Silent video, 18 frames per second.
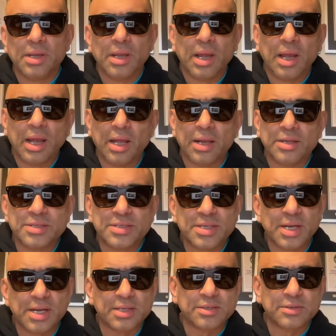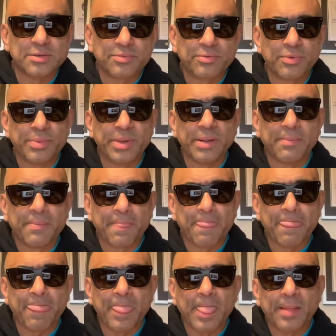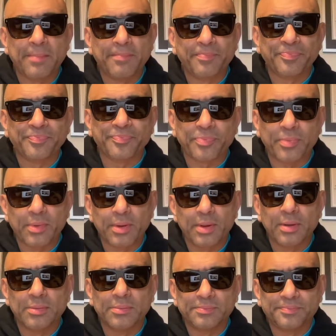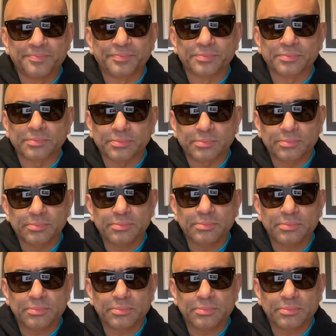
Yeah, um, I must admit I play because my bench, the bench is strong.